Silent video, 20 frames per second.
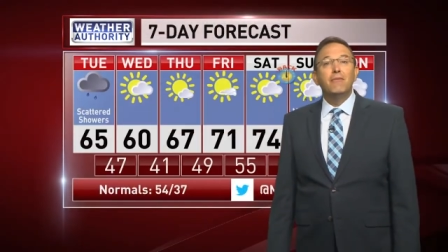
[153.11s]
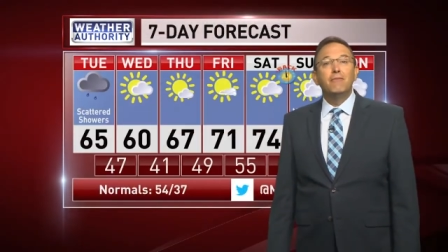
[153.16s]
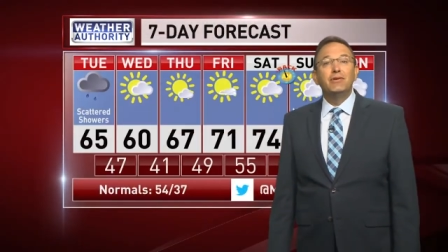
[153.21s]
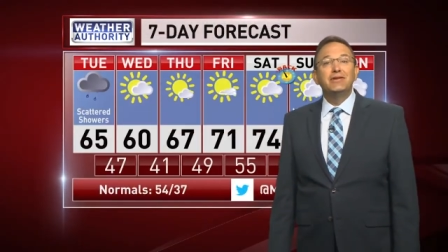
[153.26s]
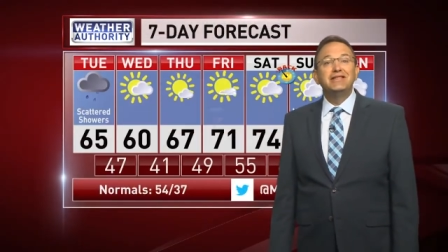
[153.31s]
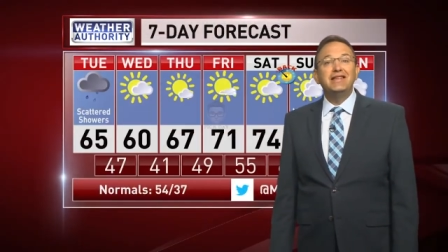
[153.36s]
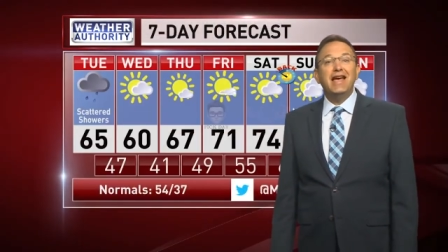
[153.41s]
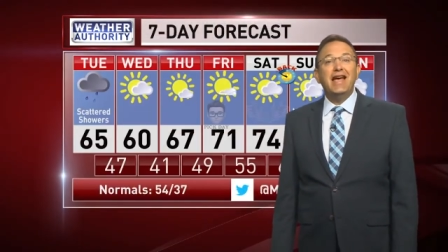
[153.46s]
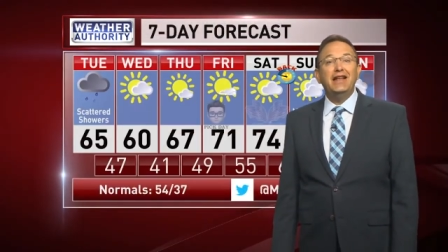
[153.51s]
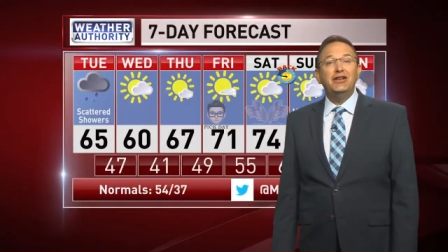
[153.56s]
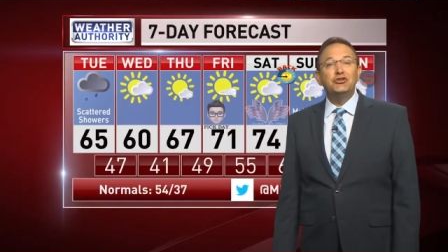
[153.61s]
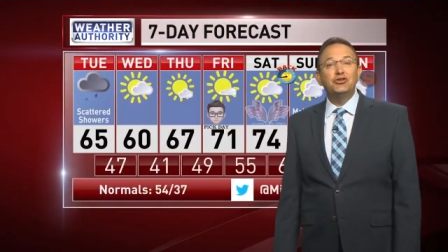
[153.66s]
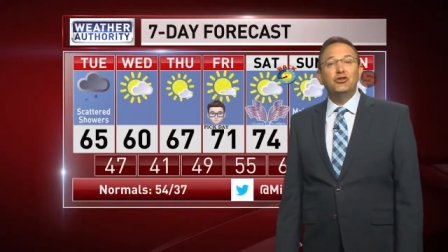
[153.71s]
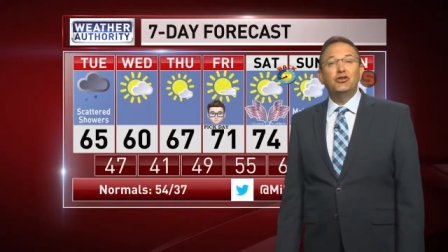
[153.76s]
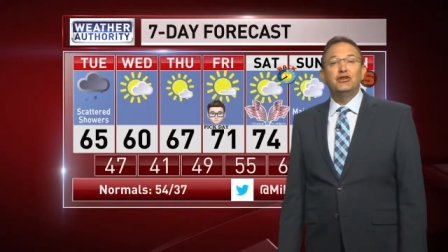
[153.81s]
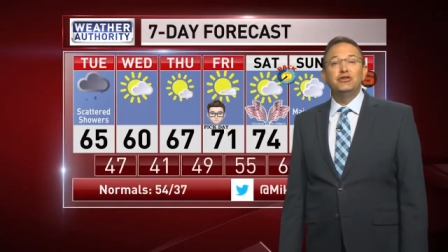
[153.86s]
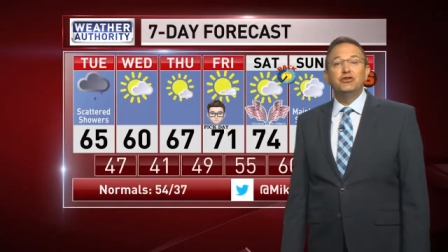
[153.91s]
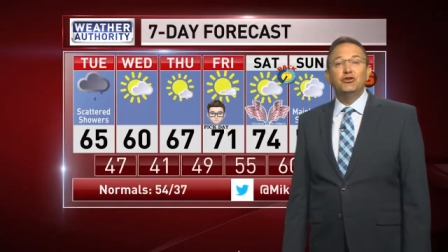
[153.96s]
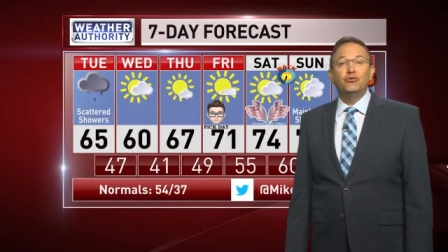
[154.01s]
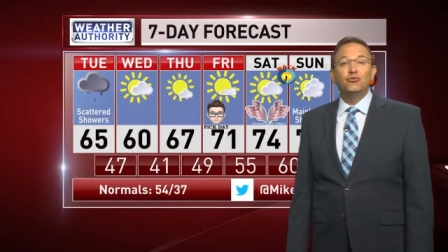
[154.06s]

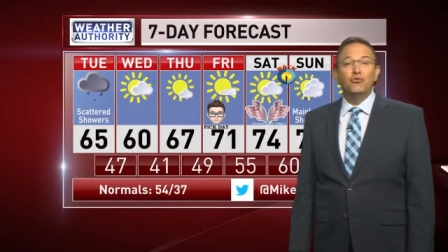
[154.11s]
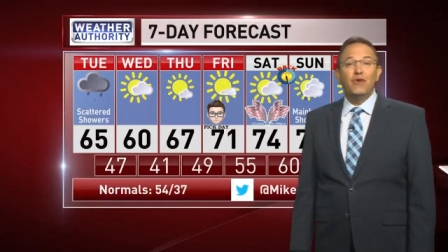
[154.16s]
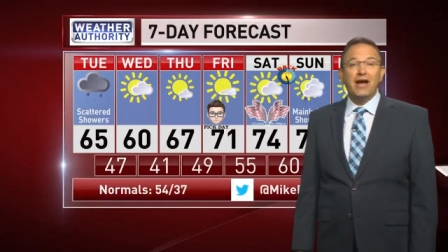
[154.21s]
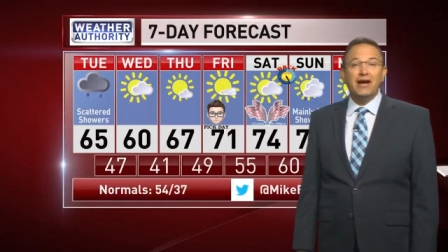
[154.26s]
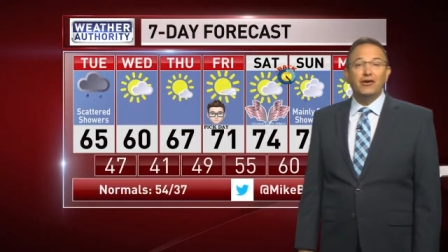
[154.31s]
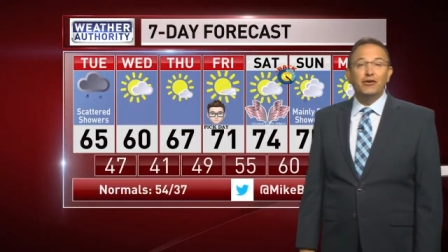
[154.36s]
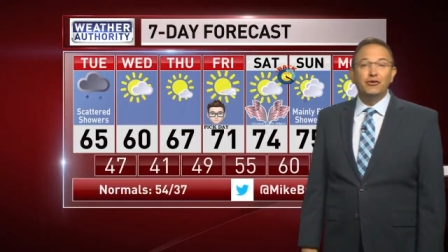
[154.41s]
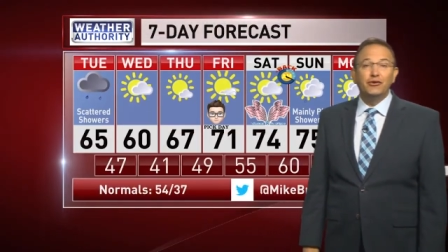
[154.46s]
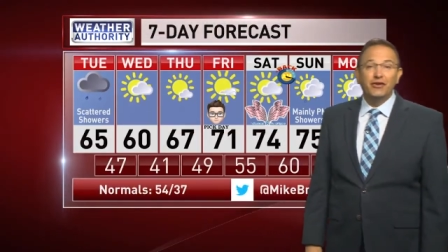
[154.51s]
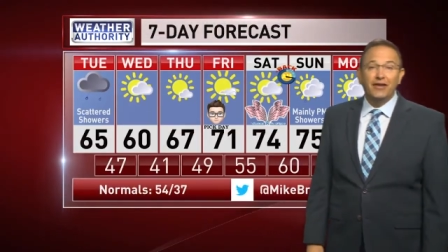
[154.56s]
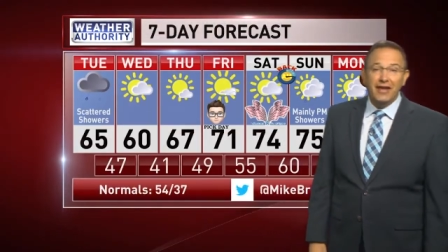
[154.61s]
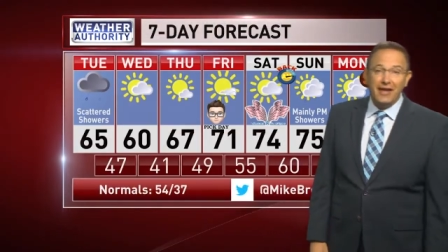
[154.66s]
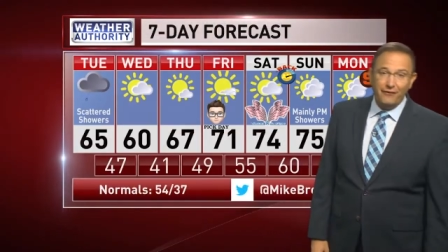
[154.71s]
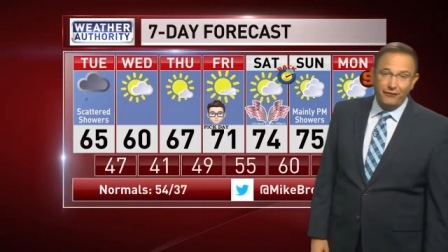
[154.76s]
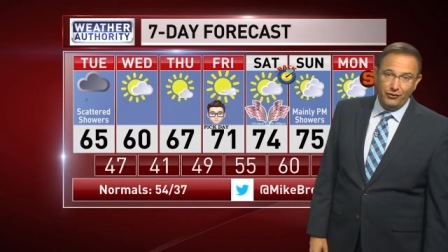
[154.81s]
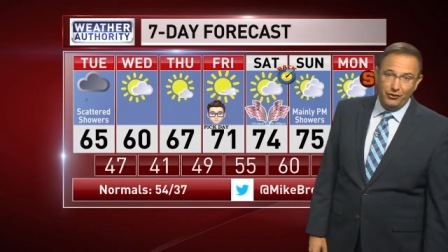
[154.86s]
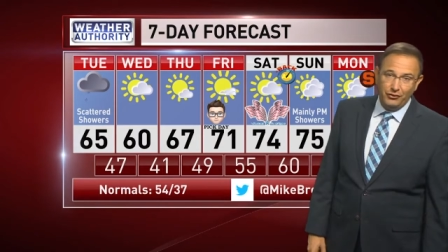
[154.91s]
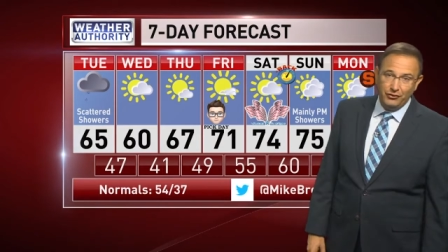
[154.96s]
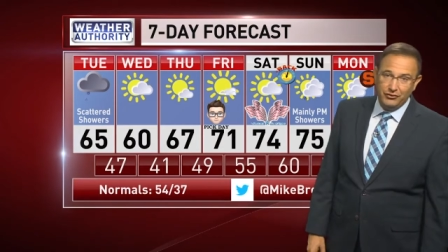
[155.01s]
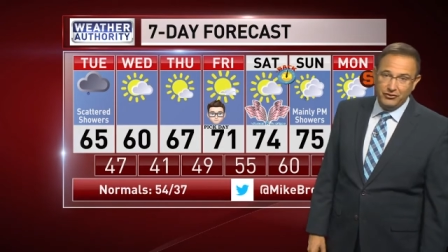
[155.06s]
potentially to record
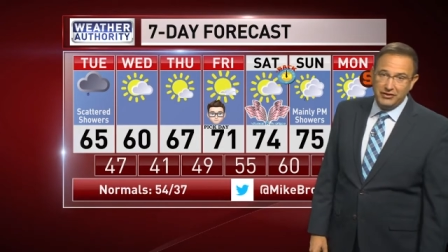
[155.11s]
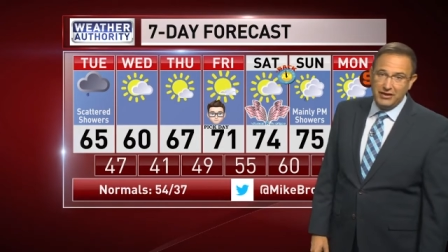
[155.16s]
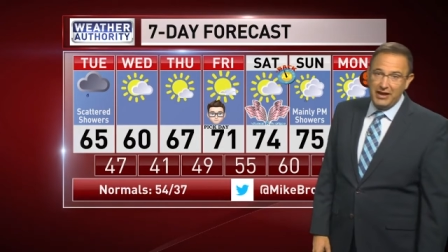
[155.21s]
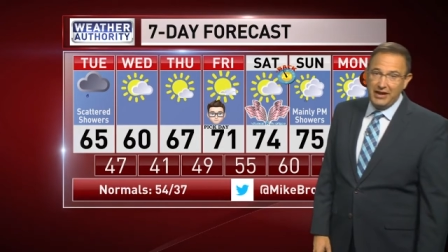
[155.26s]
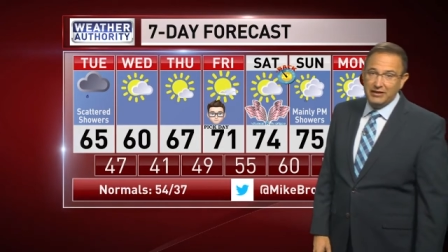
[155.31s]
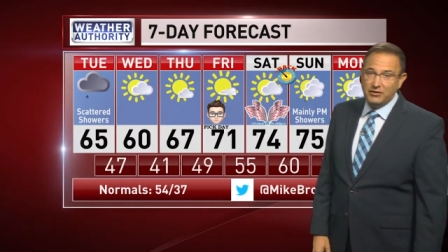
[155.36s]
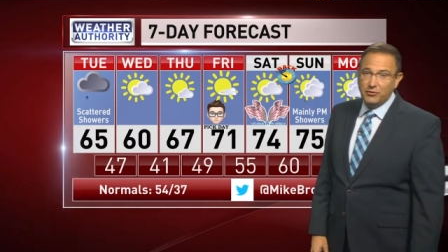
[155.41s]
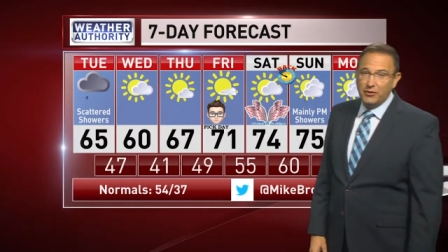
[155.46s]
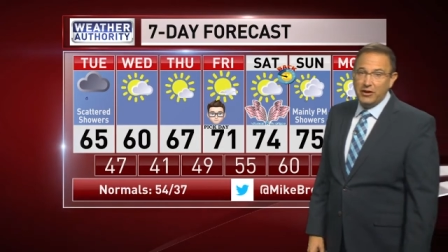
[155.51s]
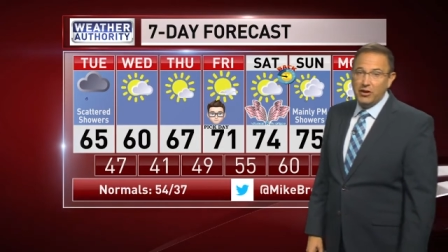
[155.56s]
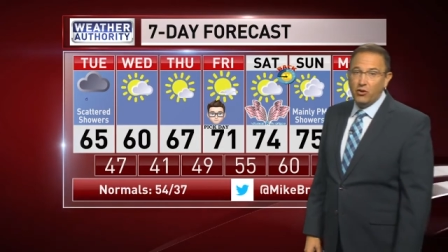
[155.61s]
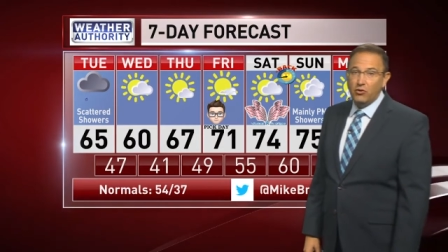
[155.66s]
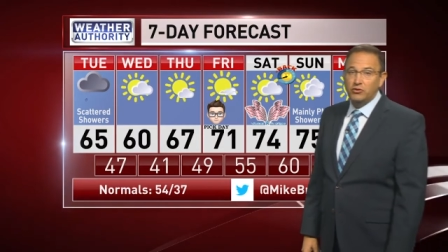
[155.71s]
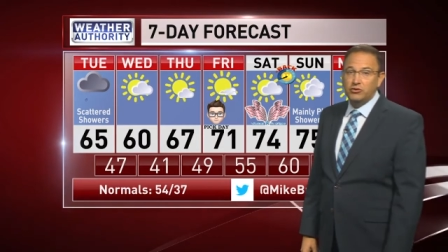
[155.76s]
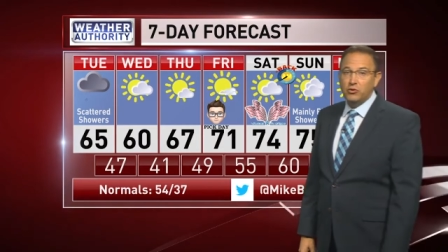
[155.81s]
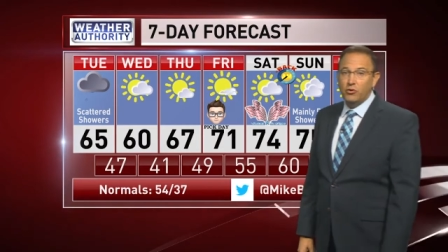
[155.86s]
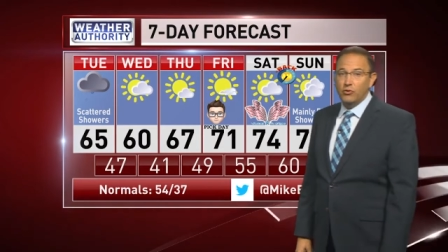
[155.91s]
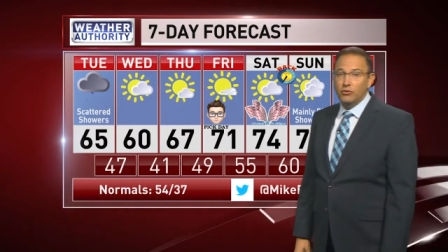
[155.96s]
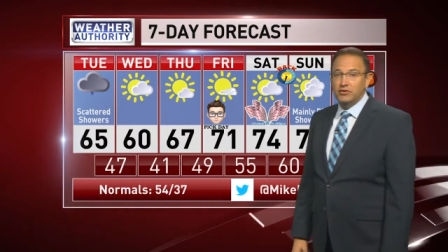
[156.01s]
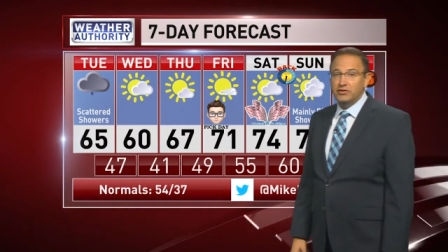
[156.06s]
levels as we go
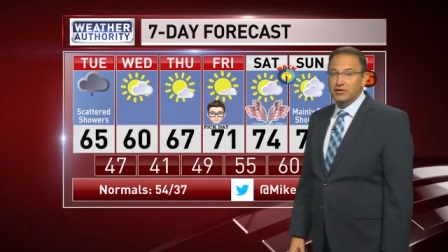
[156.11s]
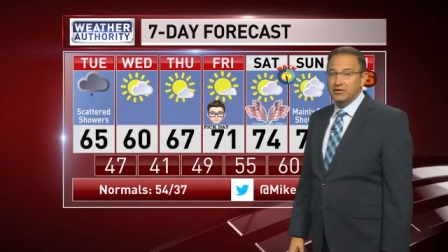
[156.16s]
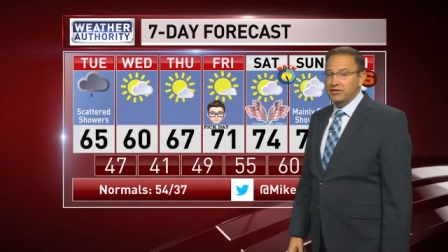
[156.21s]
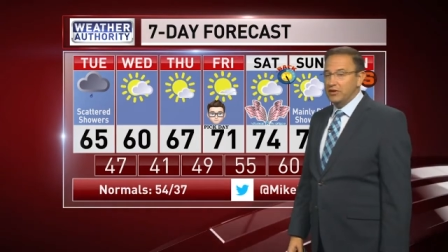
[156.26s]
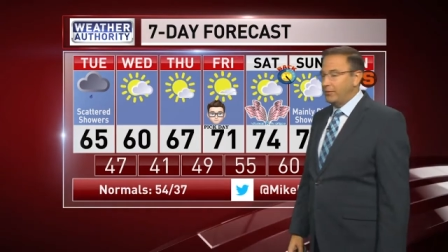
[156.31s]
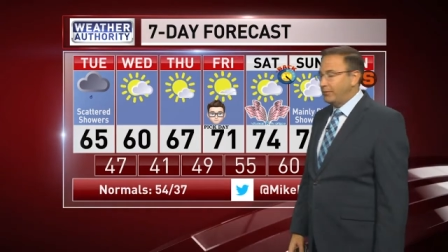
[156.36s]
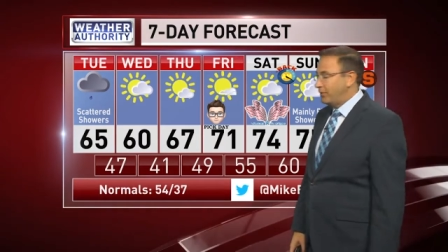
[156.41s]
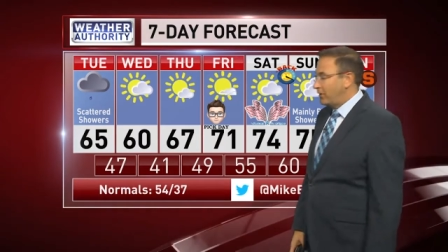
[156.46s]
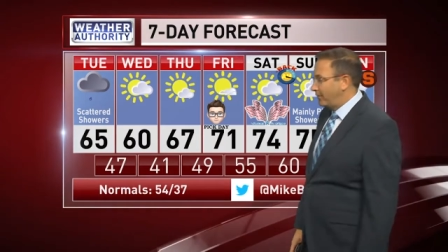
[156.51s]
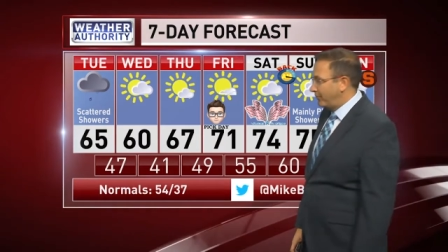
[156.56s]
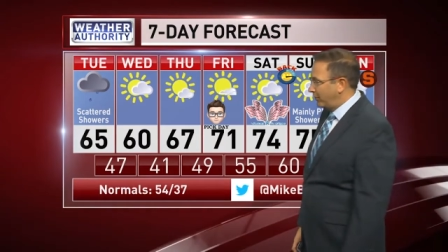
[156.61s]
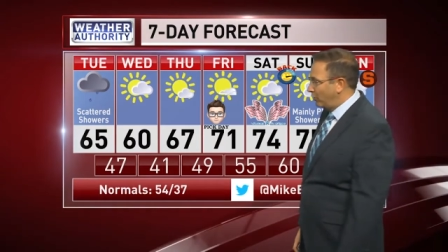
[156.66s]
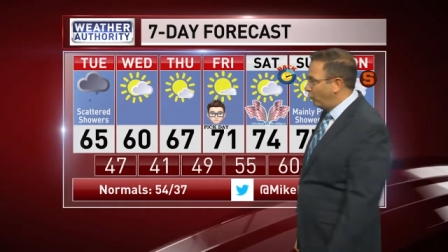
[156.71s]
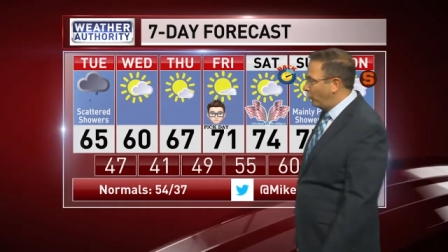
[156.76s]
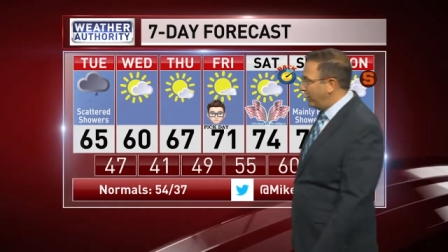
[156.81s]
towards this upcoming